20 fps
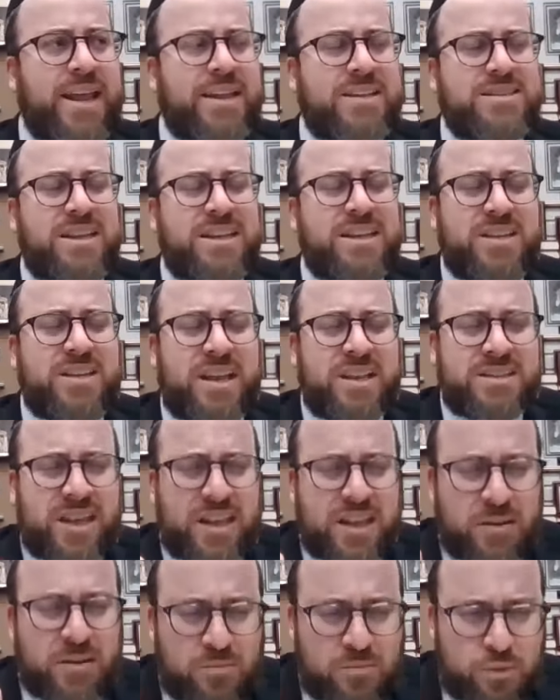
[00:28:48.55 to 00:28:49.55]
It's it's it's
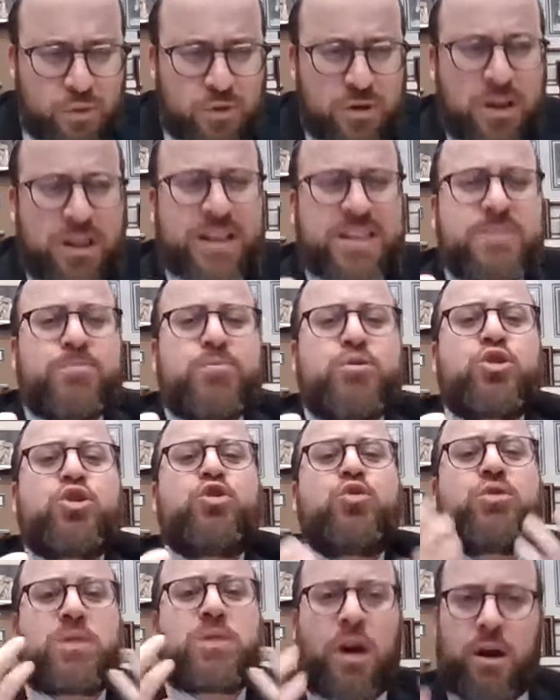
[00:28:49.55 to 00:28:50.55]
an amuna that's
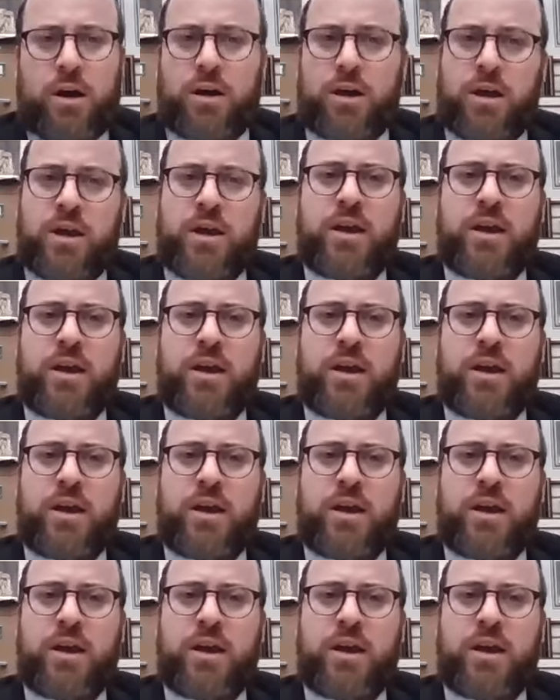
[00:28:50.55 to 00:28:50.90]
pshuta.